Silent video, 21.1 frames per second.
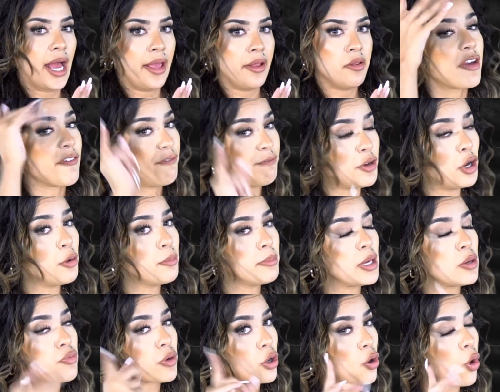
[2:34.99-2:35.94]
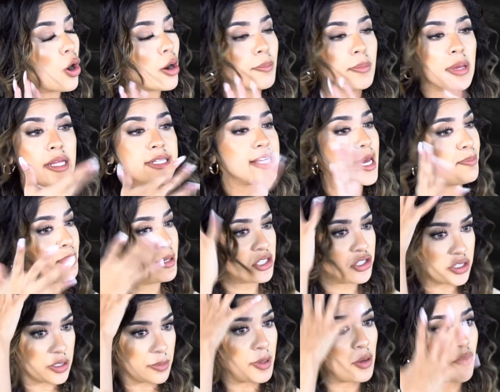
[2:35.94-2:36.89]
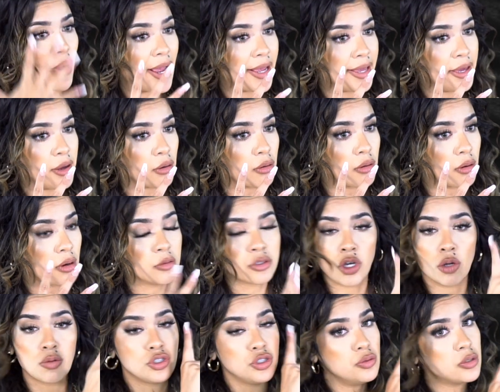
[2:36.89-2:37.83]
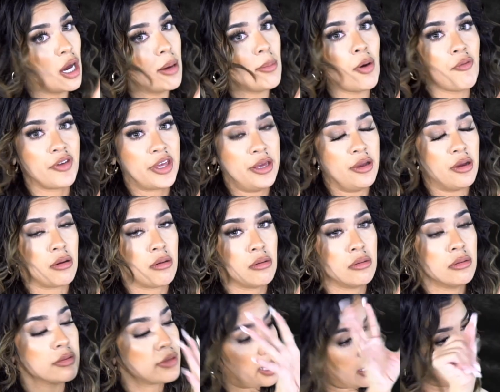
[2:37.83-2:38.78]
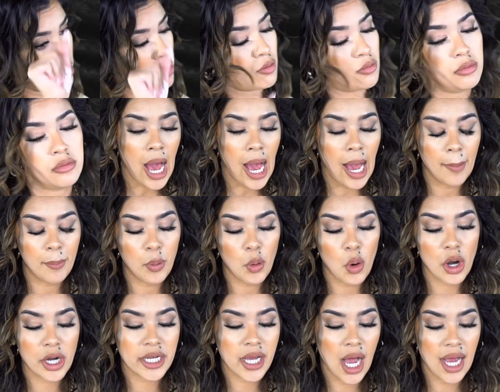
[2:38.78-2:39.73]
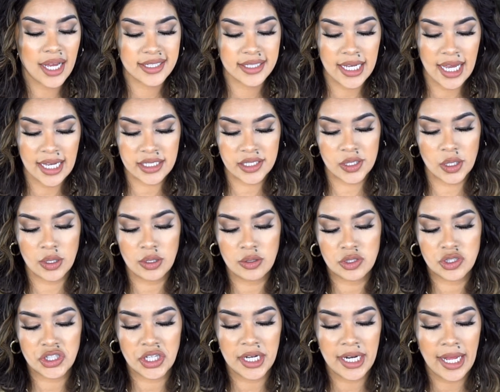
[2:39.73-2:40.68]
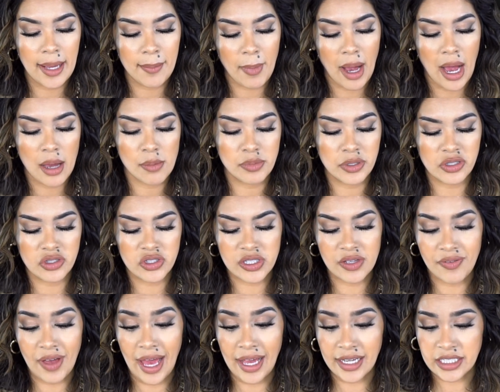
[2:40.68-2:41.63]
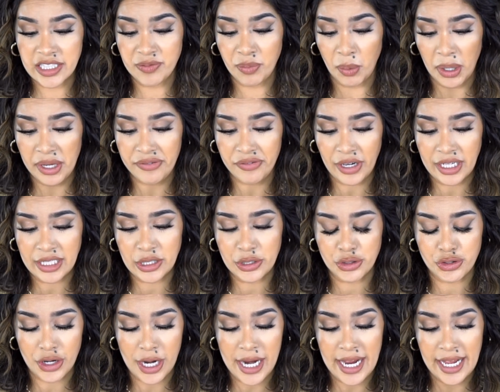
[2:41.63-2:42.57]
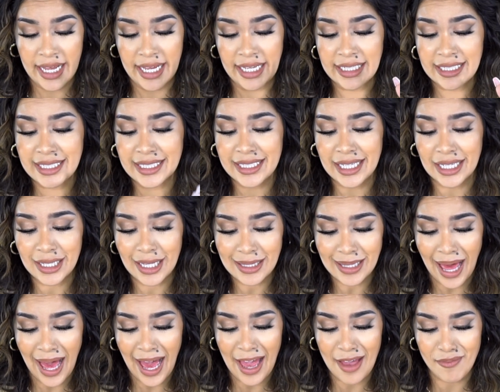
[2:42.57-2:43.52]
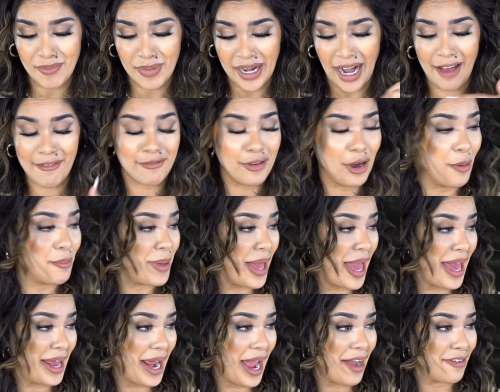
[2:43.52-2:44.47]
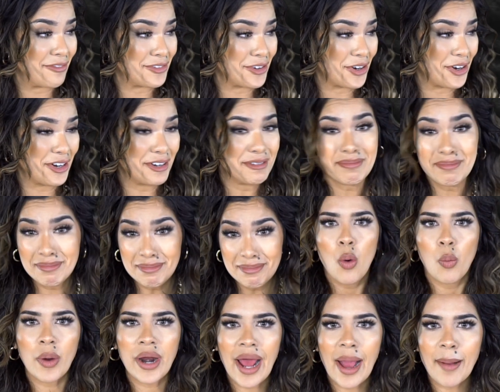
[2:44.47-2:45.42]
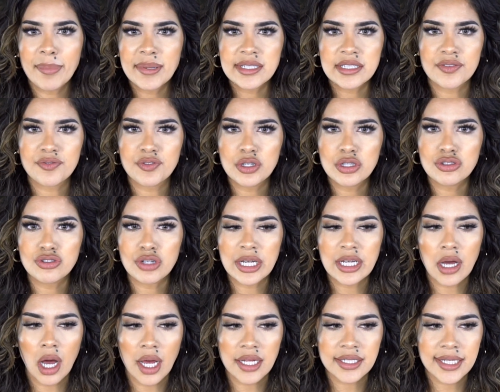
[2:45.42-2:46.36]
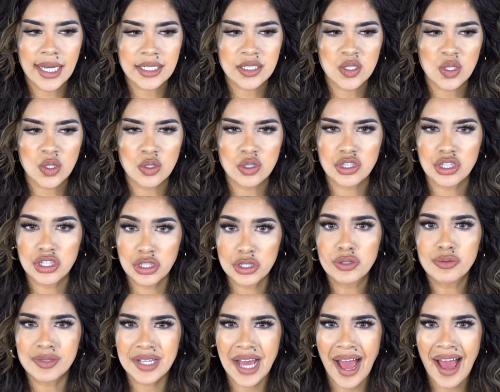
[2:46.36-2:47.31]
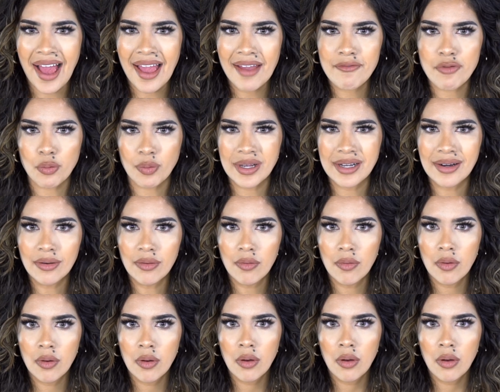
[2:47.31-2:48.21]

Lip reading: You can film me, record me, take pictures of me right here. Don't you come over here. Thank you. I poured contact solution in my abusive ex-boyfriend's drink. He's still alive, but I felt bad after. What happens if you drink contact solution? Do you die for real?